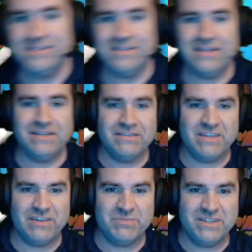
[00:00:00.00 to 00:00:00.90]
they
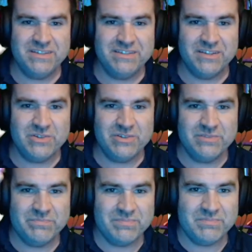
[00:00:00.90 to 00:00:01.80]
gave me another
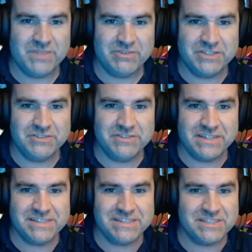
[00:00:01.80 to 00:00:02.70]
Pink Ranger
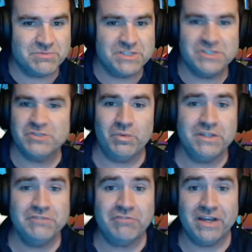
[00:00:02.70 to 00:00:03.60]
dice. This one's
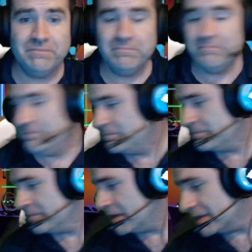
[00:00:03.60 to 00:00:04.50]
totally fine.
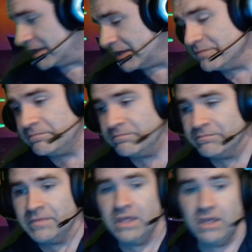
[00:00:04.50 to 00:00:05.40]
Again,
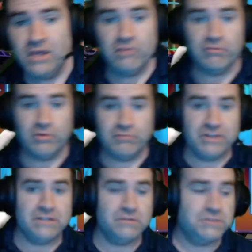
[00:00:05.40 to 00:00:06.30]
for
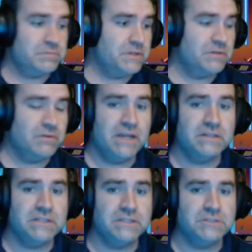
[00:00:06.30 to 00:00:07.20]
free. No shipping, no
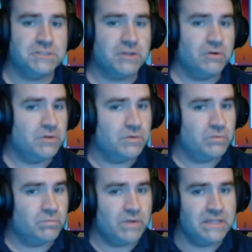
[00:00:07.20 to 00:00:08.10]
handling. You just go
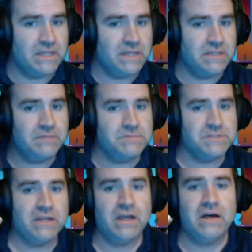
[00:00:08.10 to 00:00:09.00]
to
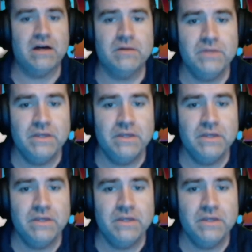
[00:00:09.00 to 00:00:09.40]
renegadegames.com.